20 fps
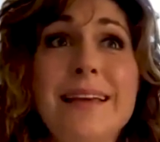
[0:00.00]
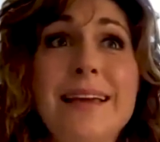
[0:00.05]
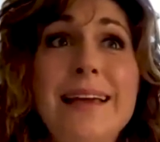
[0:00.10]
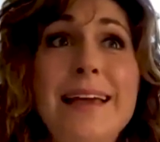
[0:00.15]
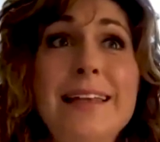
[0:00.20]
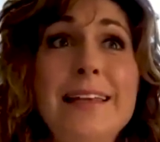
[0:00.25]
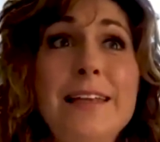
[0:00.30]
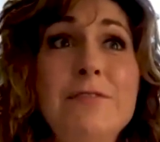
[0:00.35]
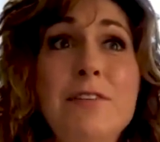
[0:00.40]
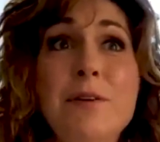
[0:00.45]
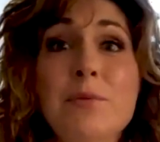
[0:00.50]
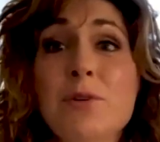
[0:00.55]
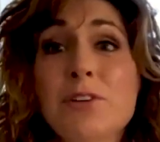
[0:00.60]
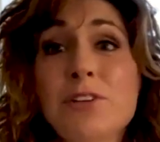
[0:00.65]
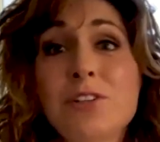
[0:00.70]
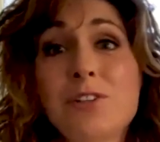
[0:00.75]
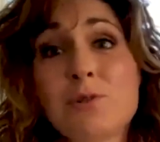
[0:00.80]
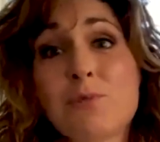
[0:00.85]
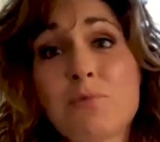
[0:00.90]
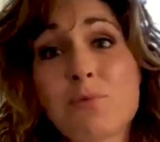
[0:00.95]
and if I'm
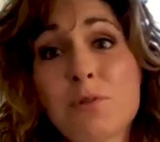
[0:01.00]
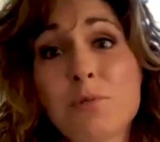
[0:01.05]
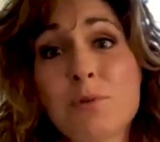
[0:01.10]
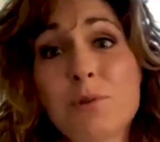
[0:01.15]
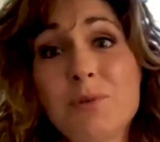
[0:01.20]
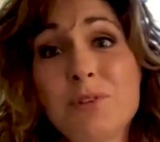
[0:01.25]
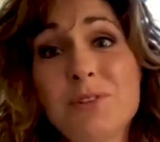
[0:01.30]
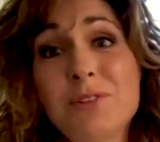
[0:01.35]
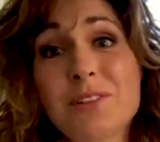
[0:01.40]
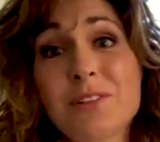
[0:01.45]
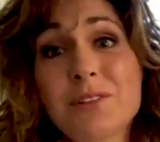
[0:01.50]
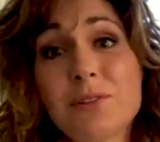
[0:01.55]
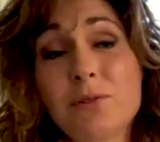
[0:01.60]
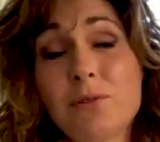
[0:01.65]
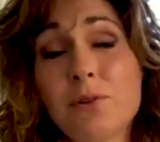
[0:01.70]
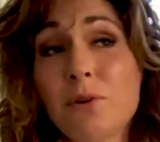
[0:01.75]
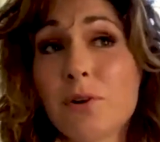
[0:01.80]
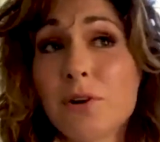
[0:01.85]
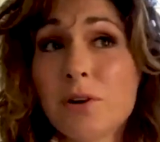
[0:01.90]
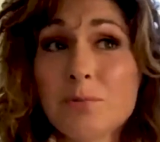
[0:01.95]
going to do Broadway musical
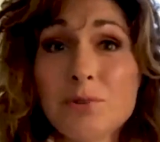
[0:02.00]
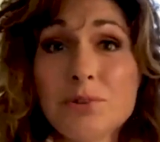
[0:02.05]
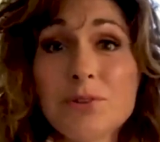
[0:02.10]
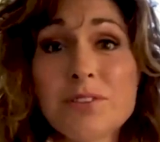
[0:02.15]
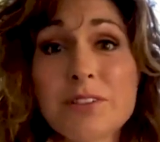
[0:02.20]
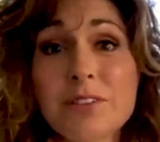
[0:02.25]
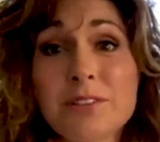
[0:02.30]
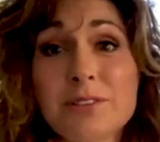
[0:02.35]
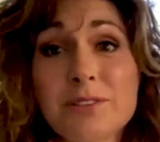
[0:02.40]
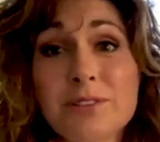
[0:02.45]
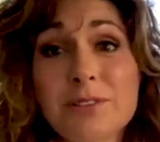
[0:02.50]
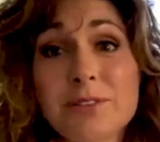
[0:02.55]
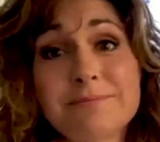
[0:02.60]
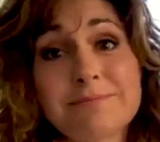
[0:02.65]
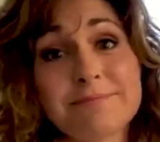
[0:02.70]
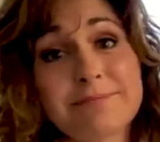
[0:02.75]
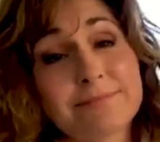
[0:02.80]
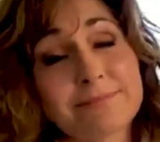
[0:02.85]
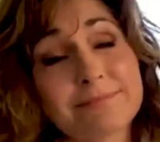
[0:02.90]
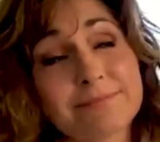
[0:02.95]
or a musical,
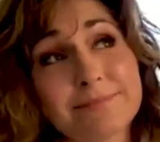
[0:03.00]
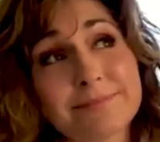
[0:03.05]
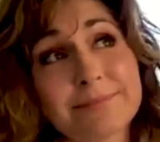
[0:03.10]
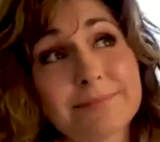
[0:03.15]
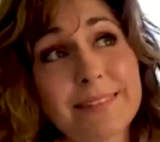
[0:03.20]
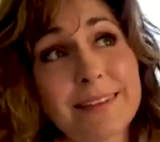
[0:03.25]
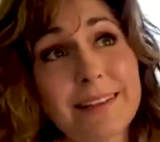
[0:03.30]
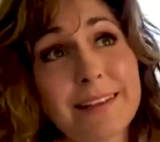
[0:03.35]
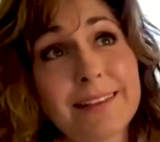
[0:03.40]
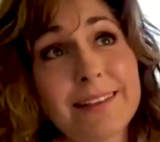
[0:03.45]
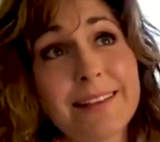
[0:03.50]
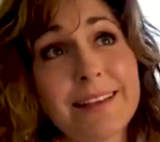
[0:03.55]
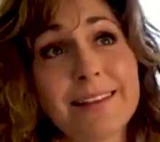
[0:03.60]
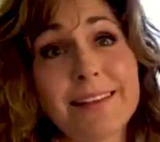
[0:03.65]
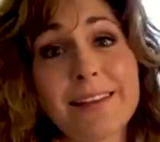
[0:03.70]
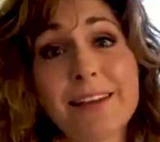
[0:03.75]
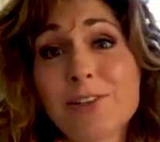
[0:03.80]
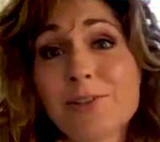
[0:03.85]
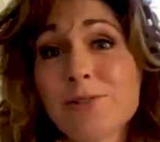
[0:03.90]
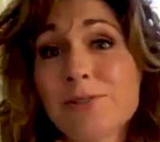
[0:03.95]
then
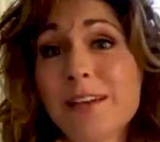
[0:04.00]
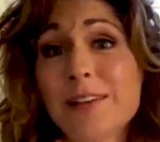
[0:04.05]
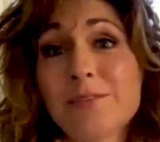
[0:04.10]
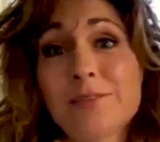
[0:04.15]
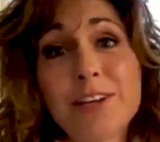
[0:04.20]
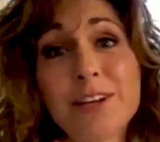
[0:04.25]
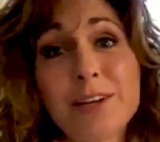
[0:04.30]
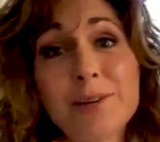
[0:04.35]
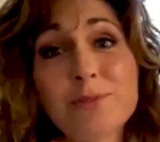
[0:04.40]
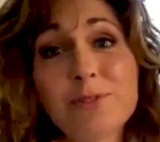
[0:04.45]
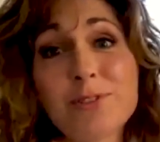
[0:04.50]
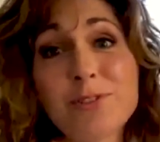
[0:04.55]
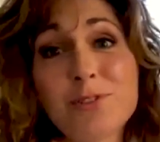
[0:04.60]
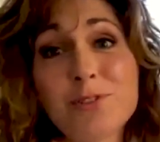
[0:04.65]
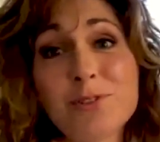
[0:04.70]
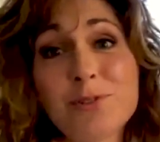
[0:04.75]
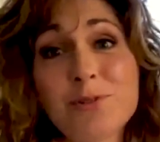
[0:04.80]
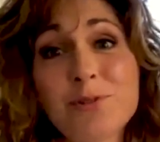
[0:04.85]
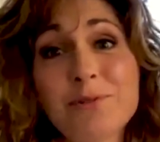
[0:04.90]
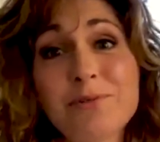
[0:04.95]
I don't have time to
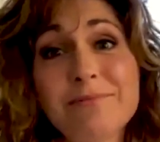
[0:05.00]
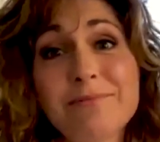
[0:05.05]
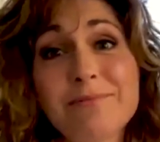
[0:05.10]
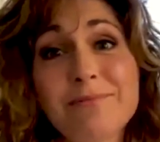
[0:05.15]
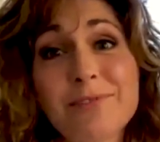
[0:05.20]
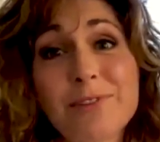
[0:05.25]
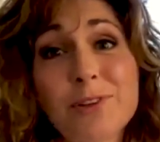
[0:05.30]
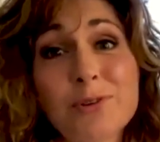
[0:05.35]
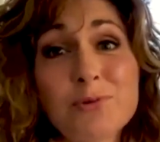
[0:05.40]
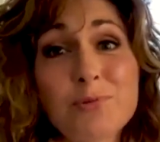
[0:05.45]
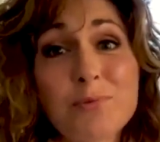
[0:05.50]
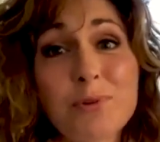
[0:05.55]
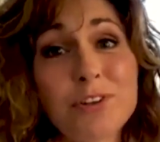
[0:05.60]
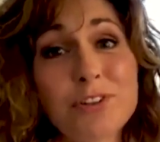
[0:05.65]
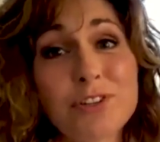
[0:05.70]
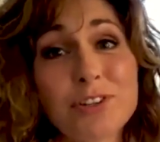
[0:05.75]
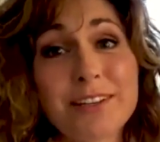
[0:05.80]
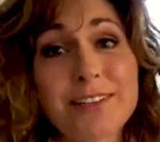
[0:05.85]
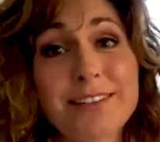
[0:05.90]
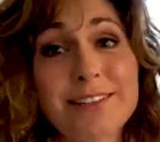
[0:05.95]
do those
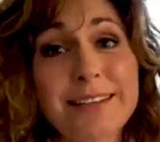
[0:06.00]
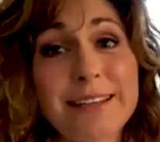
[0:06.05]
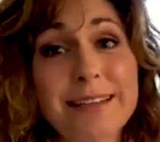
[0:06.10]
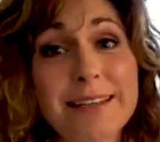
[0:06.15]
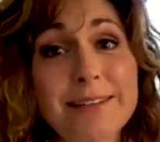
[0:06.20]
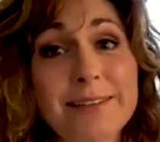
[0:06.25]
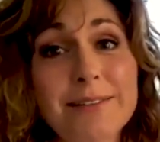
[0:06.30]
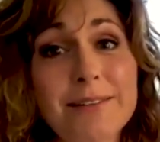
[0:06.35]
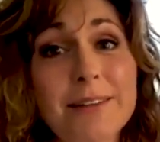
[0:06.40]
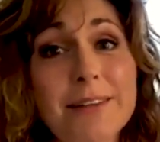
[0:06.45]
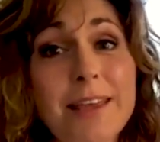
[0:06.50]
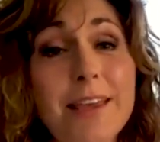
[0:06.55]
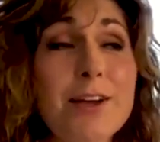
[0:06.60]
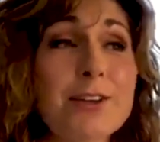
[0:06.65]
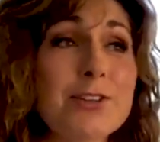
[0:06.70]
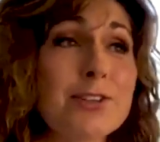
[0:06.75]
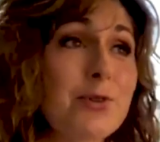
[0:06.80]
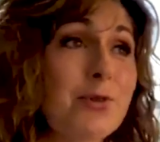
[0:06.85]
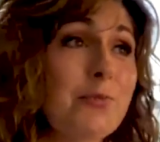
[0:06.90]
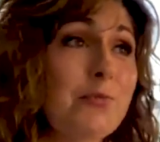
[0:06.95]
projects, and they are
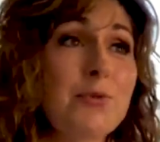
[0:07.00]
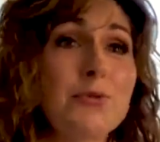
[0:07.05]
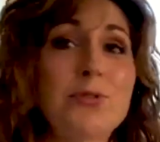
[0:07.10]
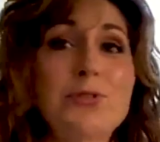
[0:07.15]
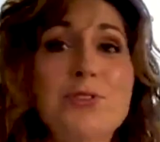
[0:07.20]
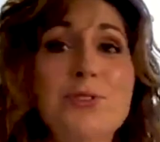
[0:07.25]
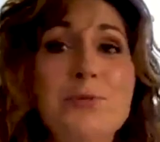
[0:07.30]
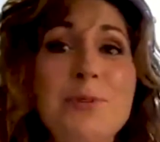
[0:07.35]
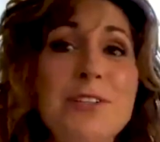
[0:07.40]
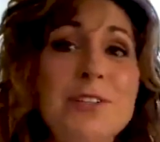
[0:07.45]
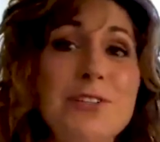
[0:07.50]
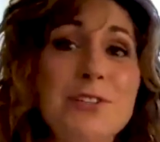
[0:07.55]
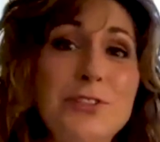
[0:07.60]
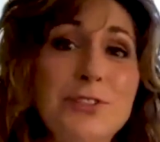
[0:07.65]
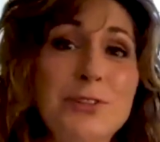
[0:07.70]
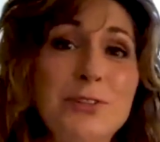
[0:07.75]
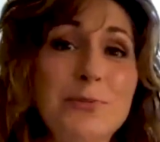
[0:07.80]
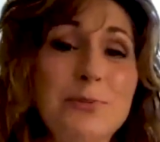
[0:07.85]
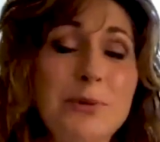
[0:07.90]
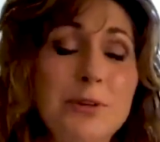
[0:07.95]
so important to me to
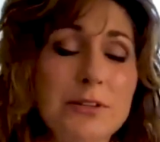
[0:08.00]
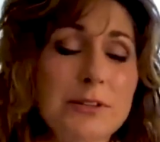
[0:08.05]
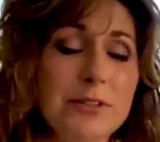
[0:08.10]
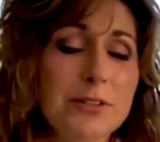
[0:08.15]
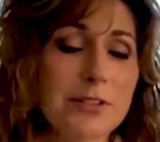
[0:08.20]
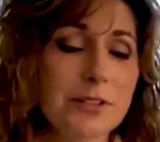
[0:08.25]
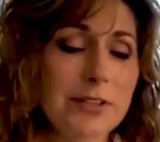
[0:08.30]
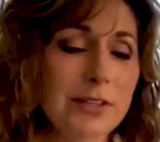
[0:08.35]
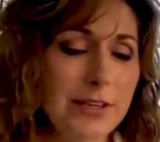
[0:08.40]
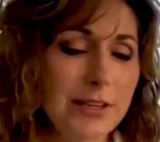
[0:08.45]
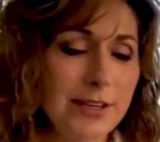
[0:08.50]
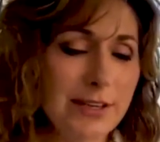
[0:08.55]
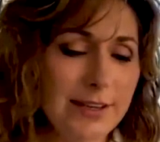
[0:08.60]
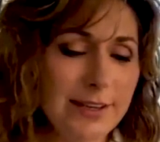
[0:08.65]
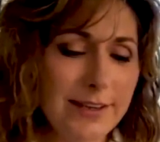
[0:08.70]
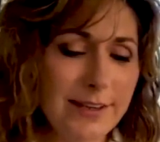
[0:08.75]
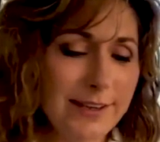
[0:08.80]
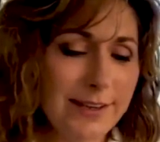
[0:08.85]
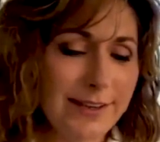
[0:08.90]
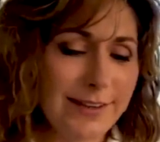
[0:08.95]
do because
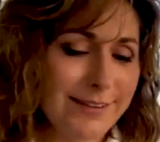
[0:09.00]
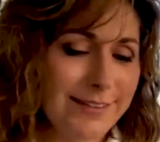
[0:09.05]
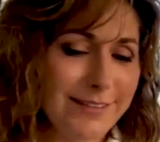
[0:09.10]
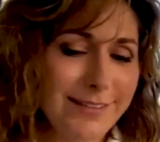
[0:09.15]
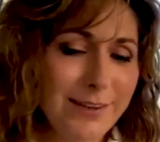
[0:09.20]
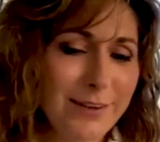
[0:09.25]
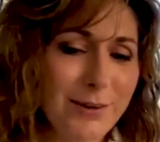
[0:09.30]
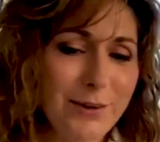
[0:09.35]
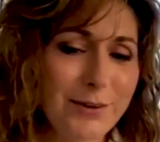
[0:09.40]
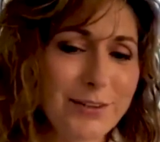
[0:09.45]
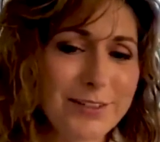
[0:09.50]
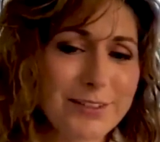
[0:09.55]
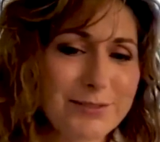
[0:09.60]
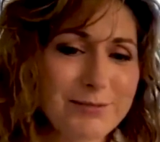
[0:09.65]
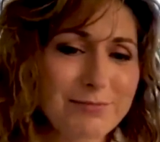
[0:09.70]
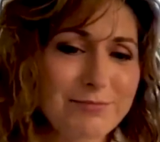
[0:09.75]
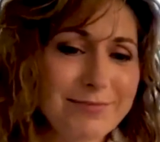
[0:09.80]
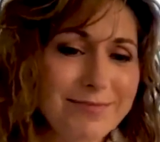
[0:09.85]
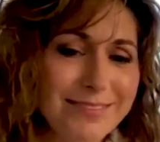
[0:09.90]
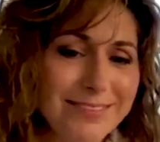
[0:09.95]
it
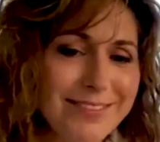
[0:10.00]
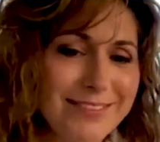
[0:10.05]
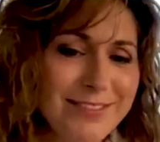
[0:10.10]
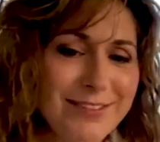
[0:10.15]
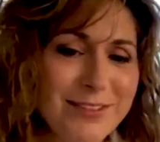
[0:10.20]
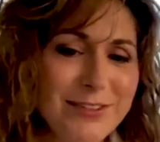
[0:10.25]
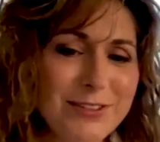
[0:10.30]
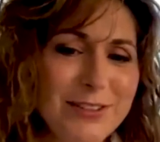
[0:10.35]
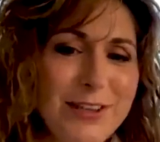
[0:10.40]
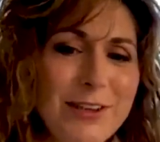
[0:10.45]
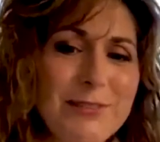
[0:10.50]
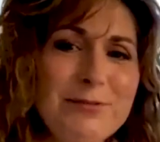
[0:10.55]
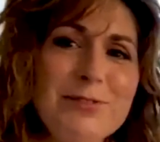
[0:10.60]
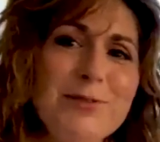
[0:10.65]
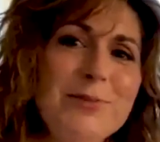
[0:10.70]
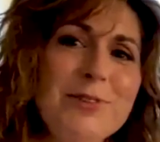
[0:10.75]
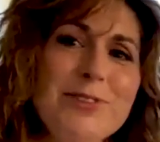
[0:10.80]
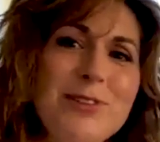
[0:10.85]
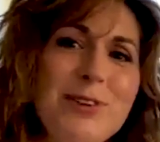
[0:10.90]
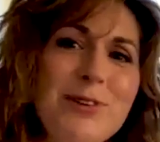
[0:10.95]
gives
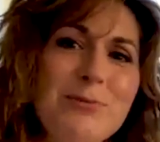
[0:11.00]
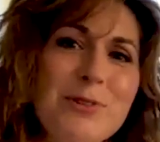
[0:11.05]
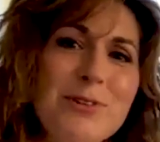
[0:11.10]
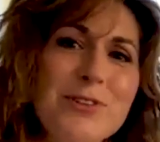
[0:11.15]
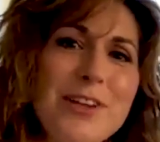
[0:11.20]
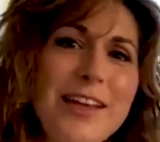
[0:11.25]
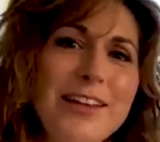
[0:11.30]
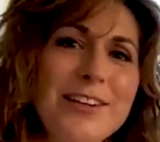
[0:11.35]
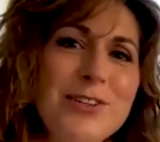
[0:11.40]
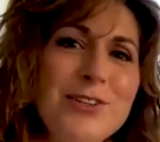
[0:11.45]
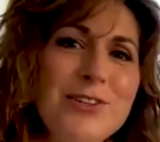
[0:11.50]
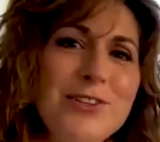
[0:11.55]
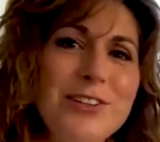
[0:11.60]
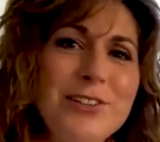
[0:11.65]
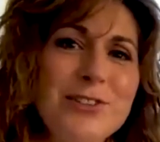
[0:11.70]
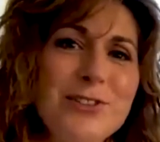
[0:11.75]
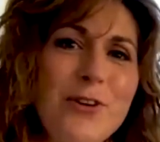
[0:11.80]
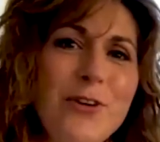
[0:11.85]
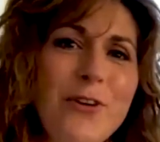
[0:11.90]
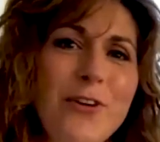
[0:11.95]
me so much energy and
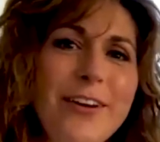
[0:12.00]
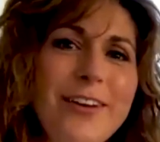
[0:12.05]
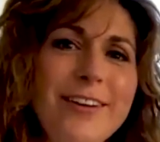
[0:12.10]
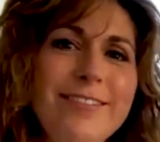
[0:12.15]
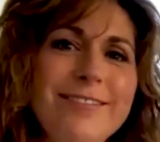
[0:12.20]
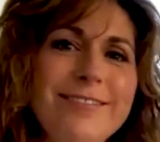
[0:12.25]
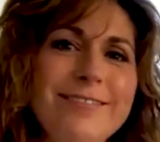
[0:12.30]
joy.